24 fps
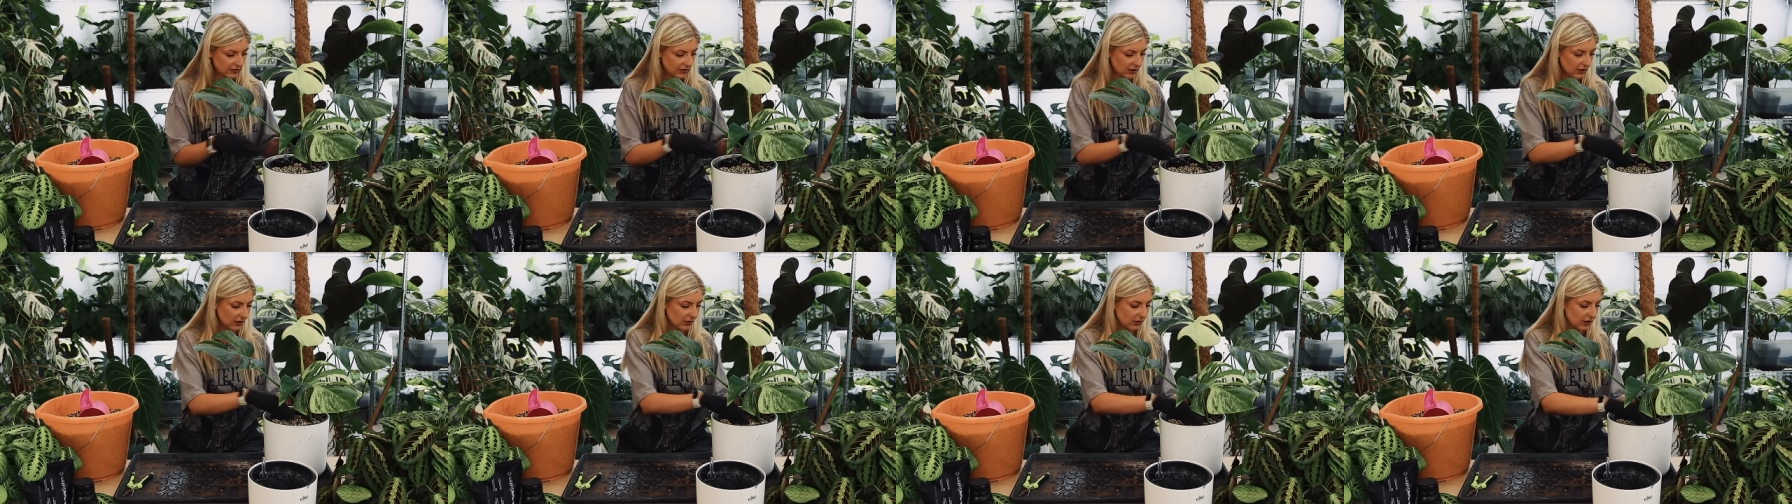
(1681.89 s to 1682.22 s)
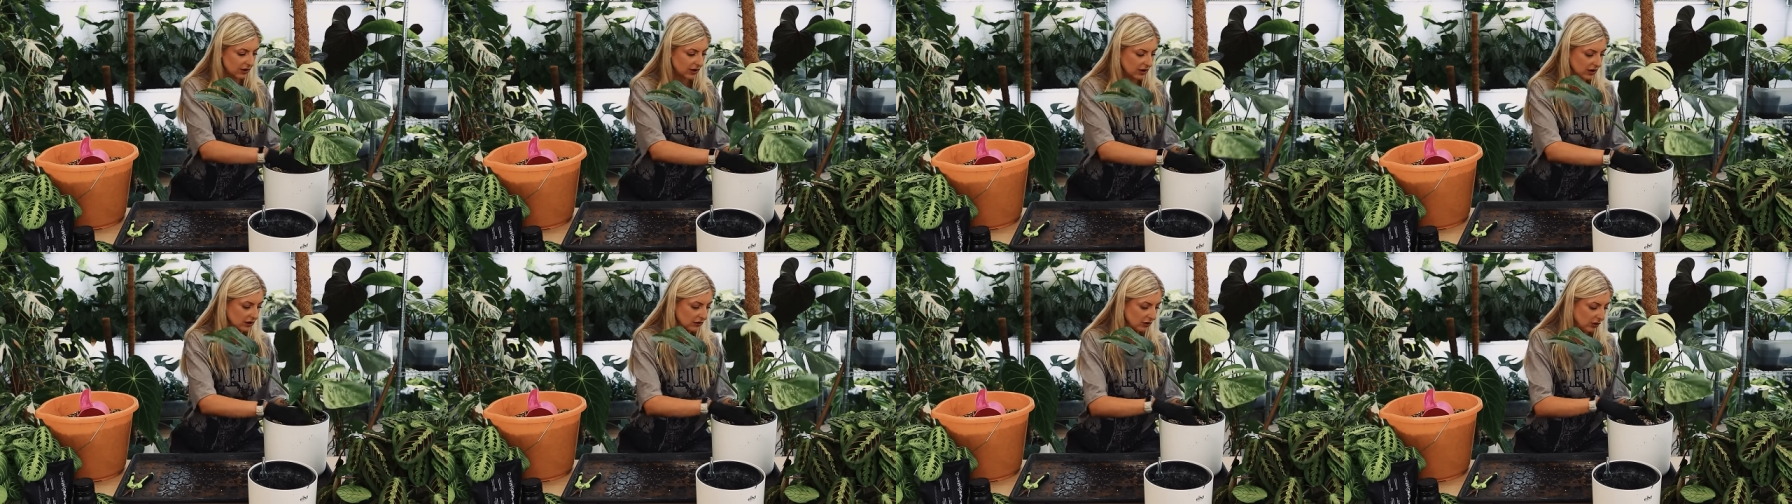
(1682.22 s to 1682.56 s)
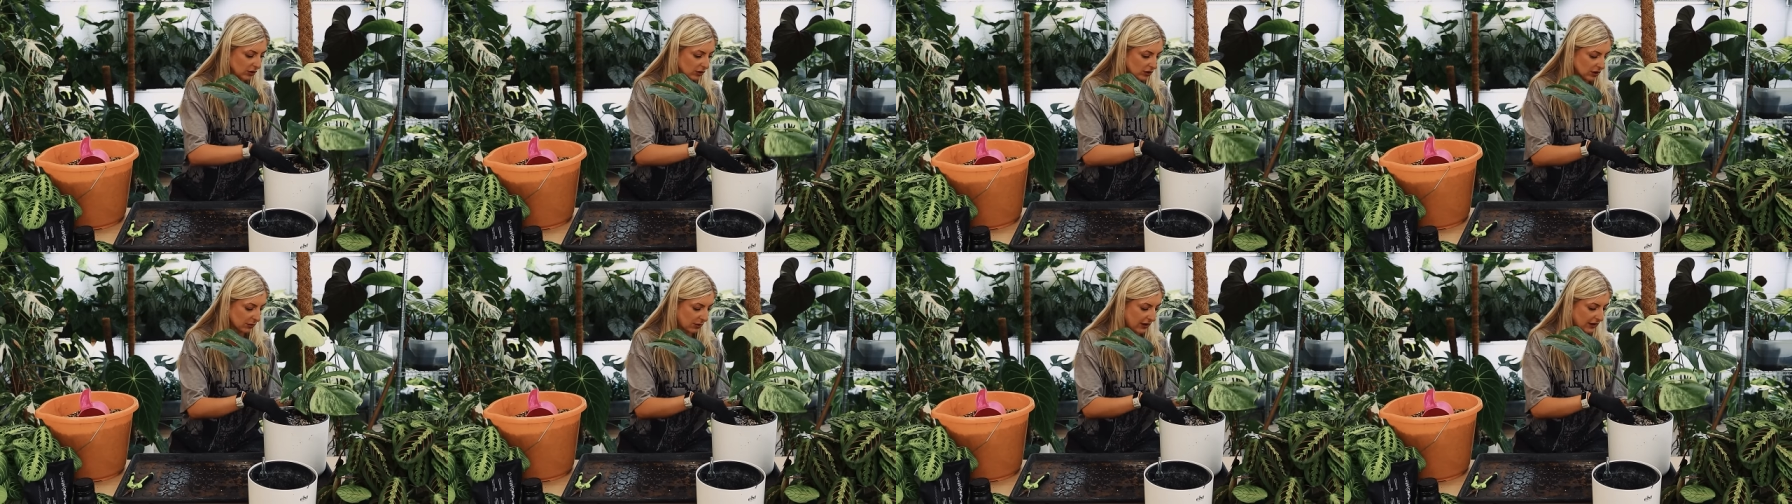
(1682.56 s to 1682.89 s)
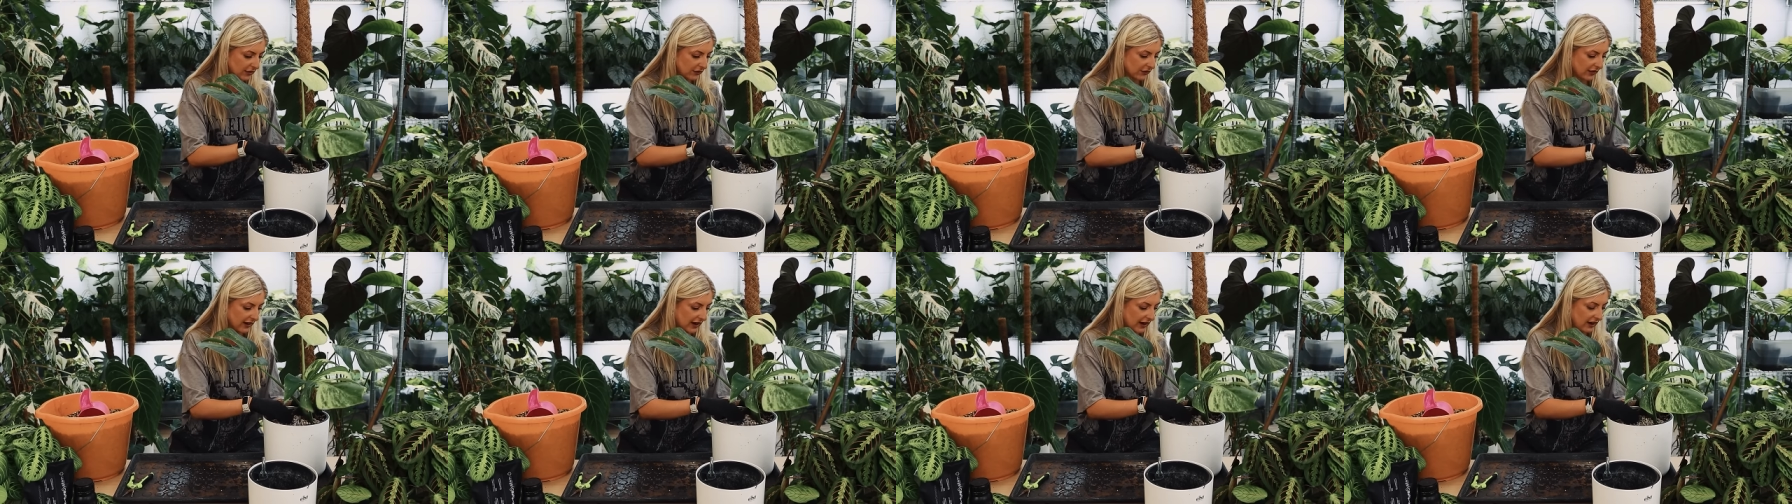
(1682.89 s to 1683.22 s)
So don't hold your
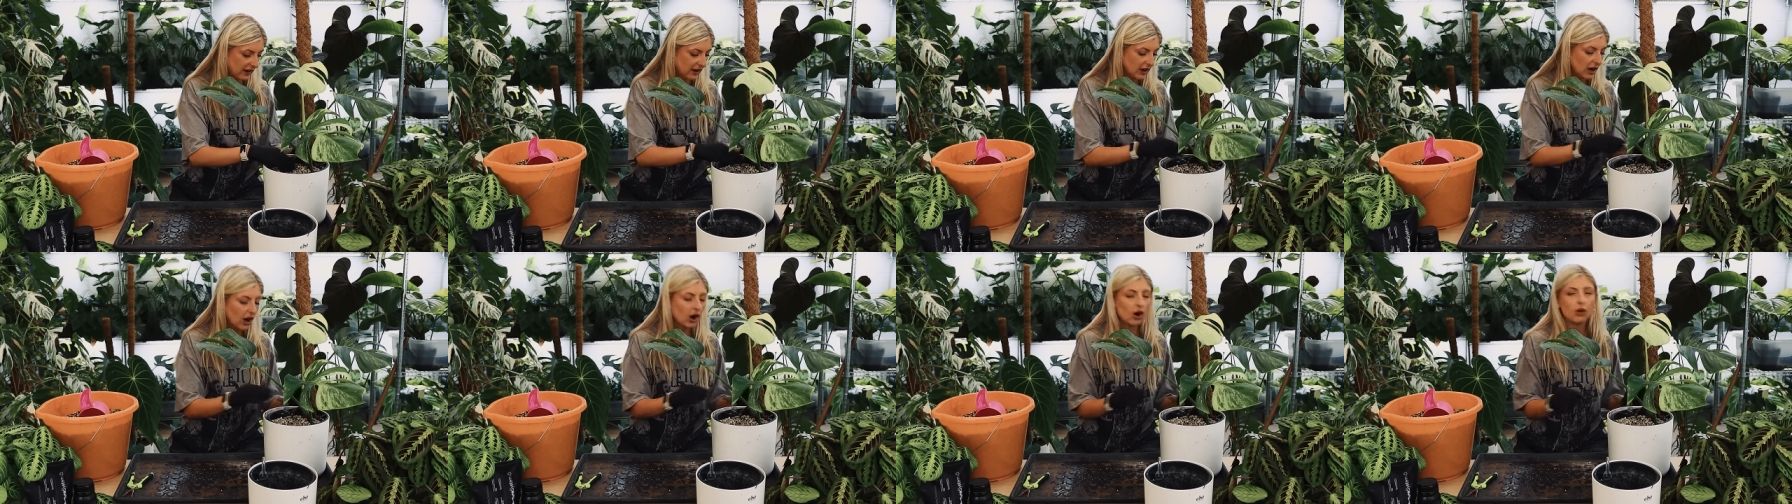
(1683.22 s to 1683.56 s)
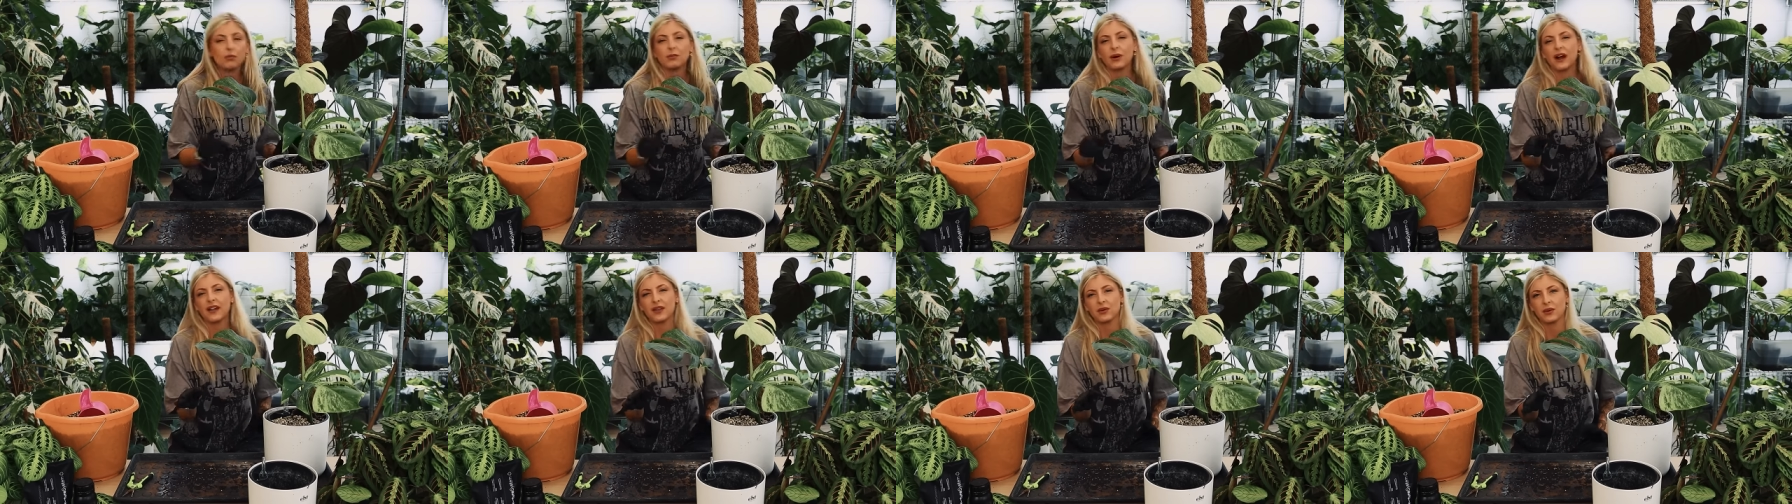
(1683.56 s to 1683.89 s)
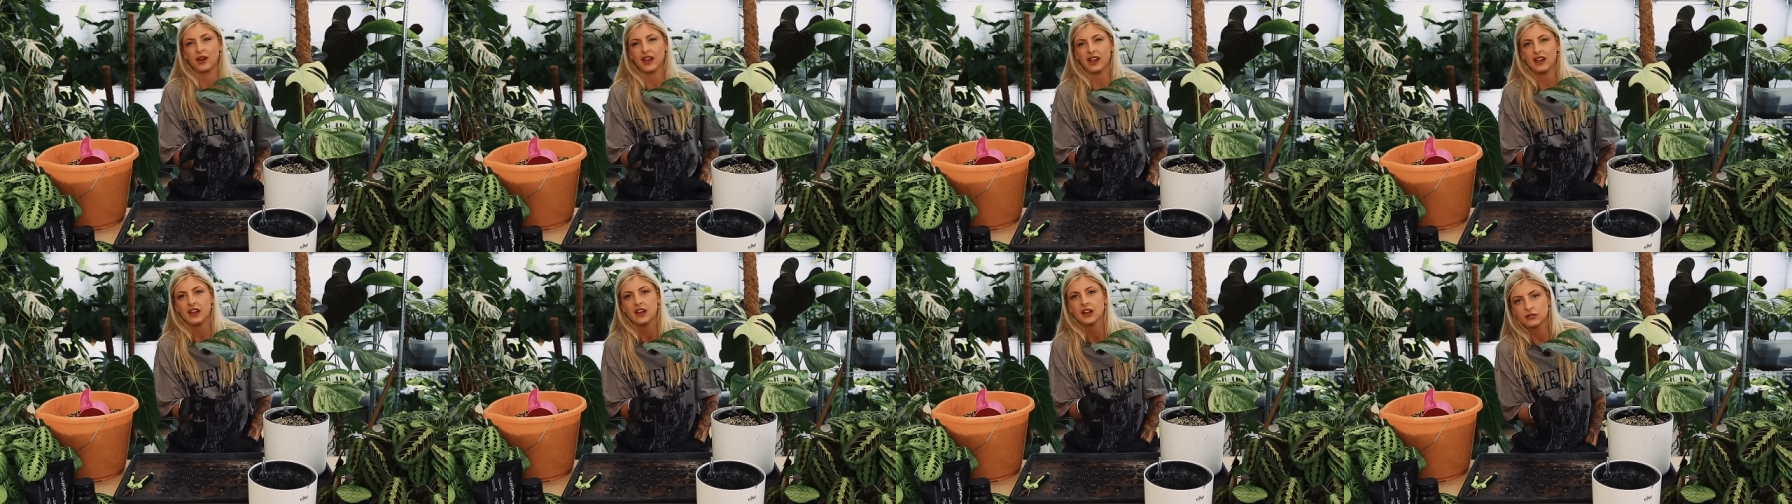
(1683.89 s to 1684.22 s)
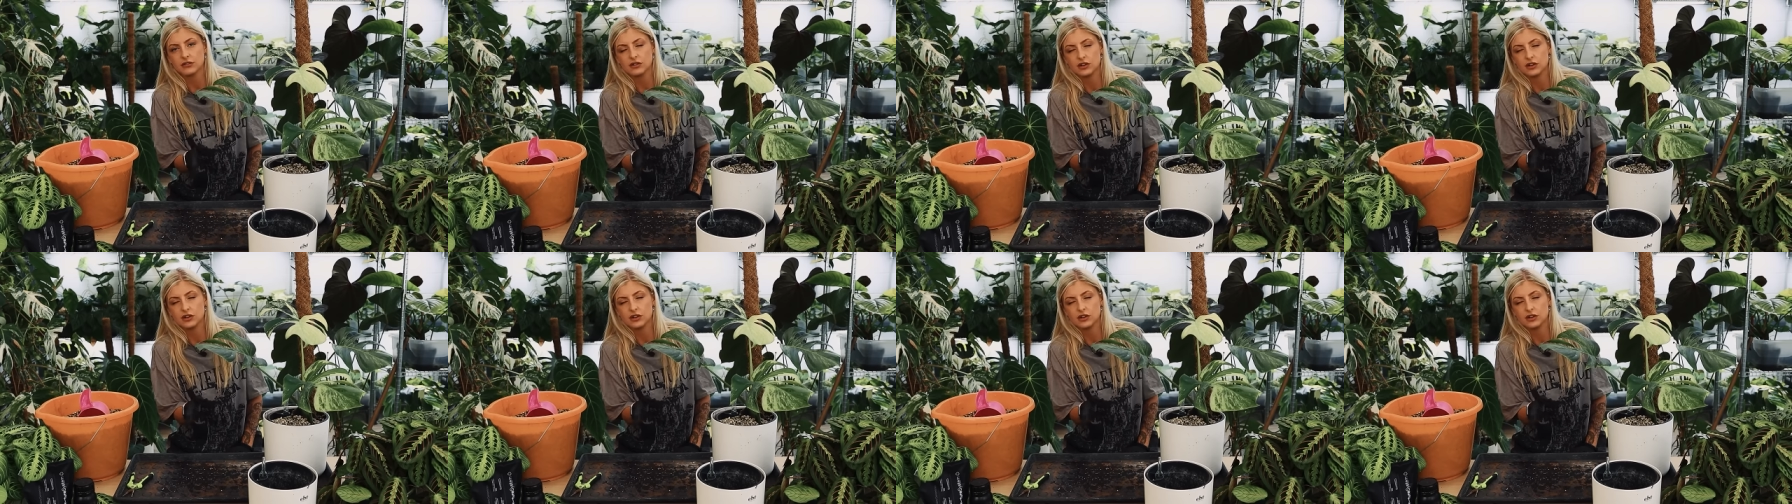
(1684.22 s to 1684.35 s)
breath for that. Oh, and by the way,